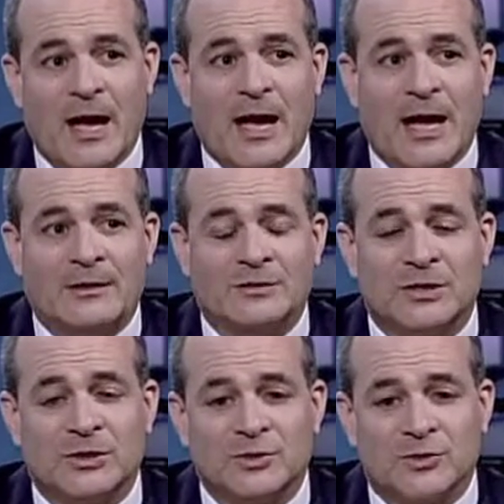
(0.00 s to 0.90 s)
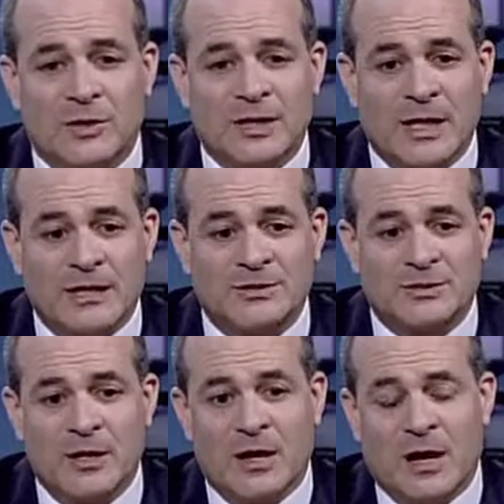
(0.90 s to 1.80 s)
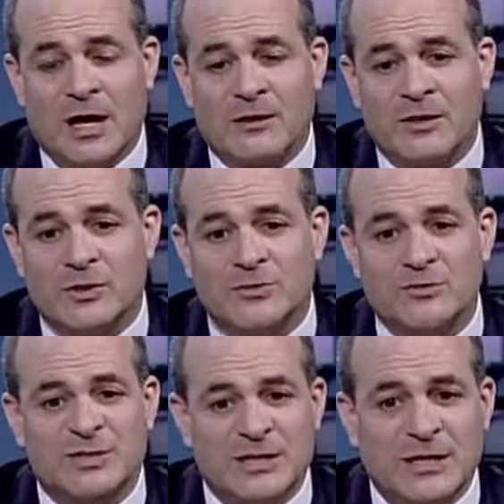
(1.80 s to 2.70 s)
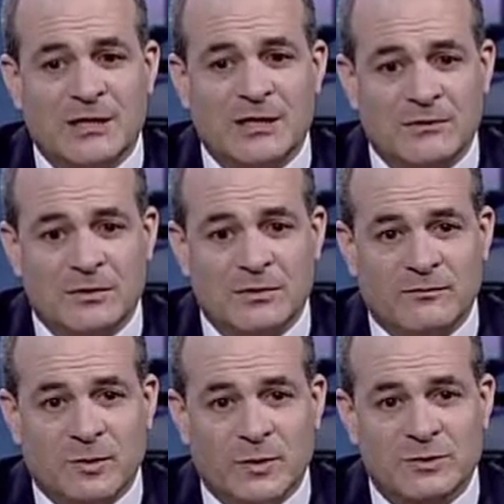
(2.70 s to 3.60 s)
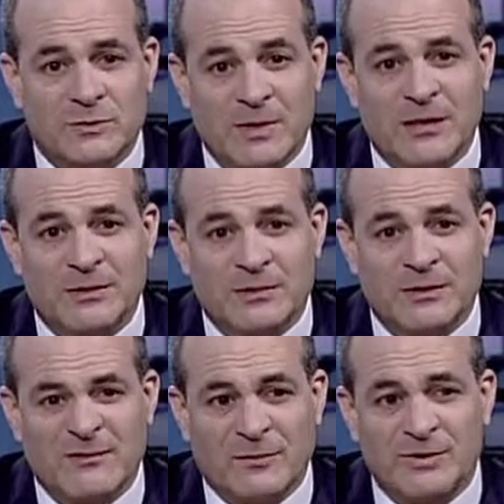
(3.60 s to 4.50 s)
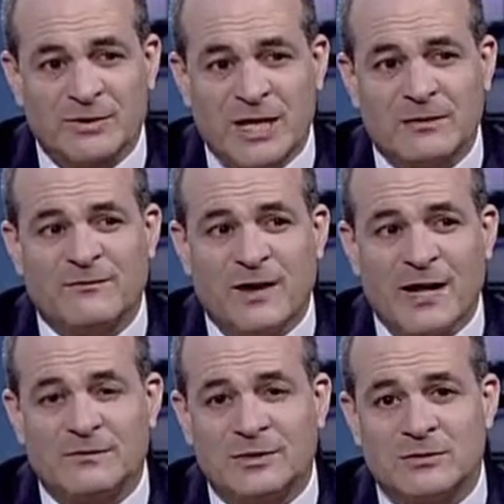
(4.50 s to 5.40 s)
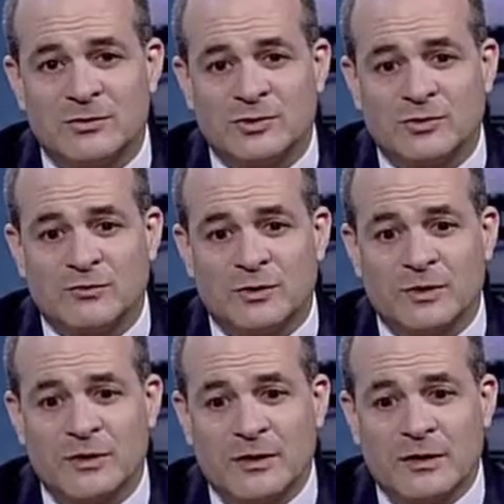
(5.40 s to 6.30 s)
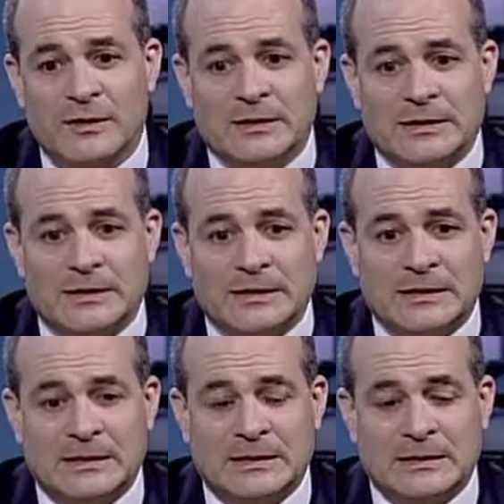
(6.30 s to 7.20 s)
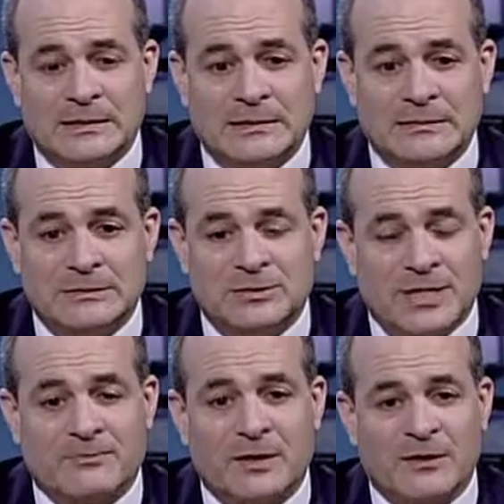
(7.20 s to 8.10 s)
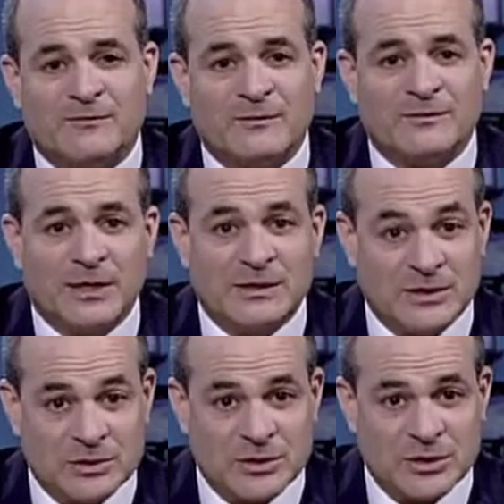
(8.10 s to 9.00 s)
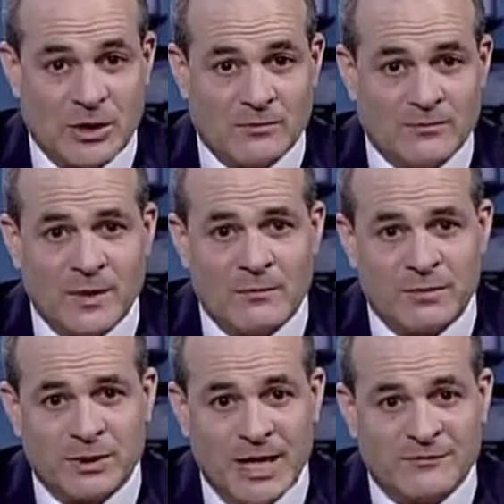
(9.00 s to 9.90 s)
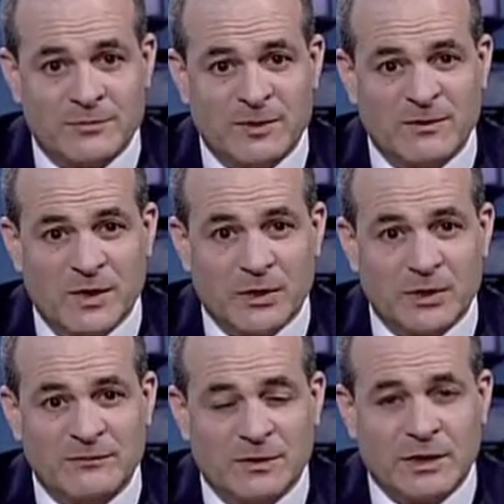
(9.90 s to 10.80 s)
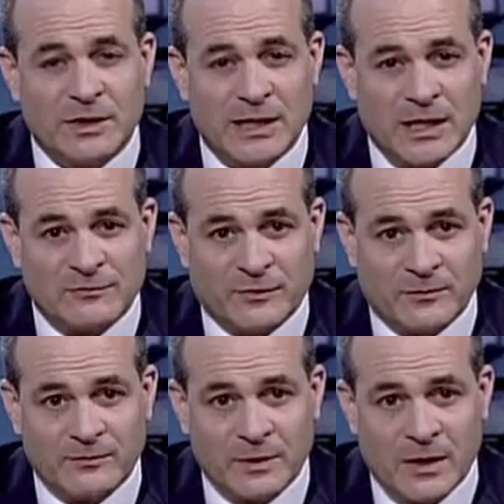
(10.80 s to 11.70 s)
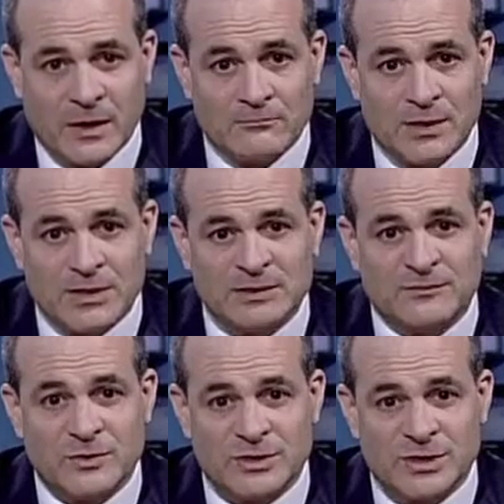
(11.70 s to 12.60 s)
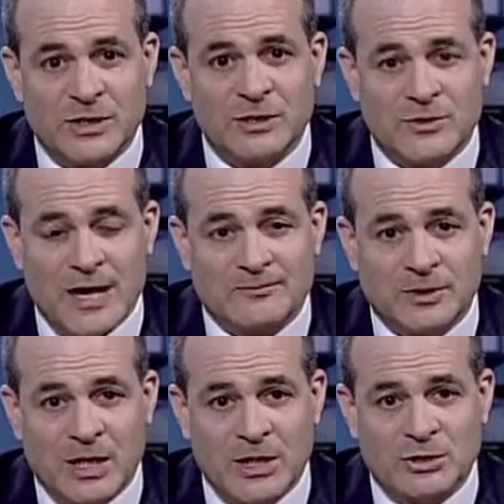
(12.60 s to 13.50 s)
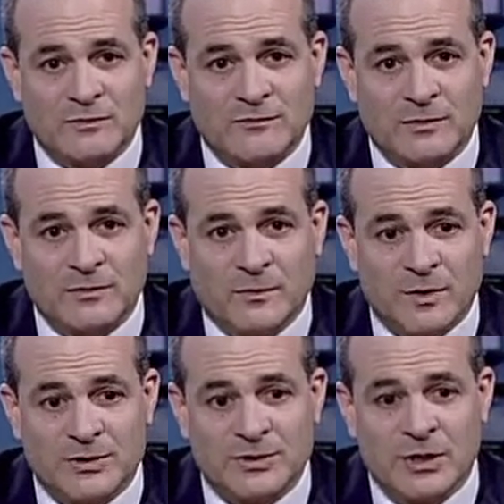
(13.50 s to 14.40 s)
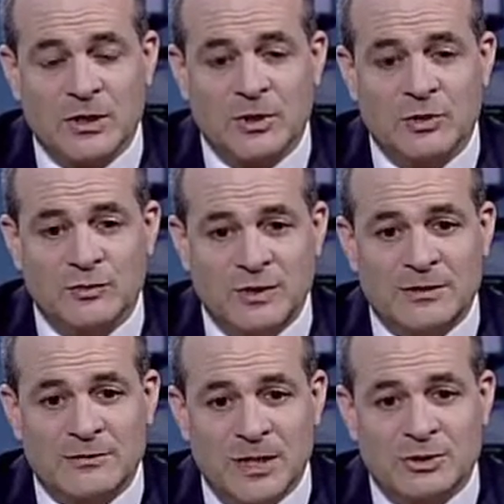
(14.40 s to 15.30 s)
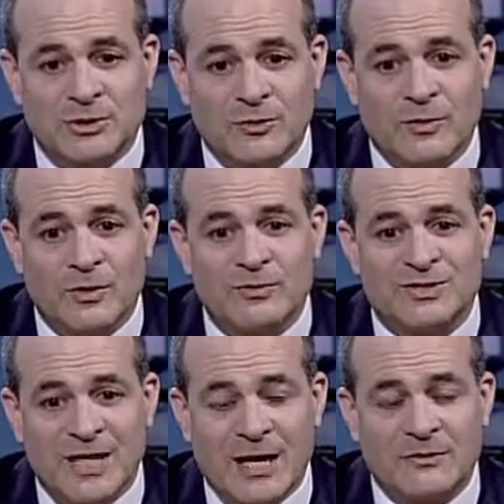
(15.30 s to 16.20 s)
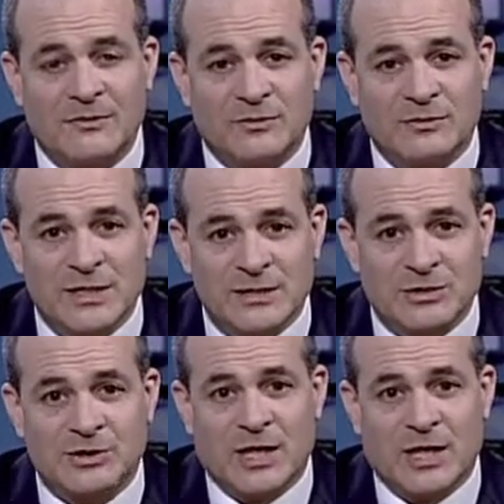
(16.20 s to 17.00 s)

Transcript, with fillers: And in your case, I think you seeking the divorce would make a difference, and the fact that the children uh, you separated 15 years ago. But you have to be very, very careful because if you're seeking your application for divorce, you need to make sure that you say that there is a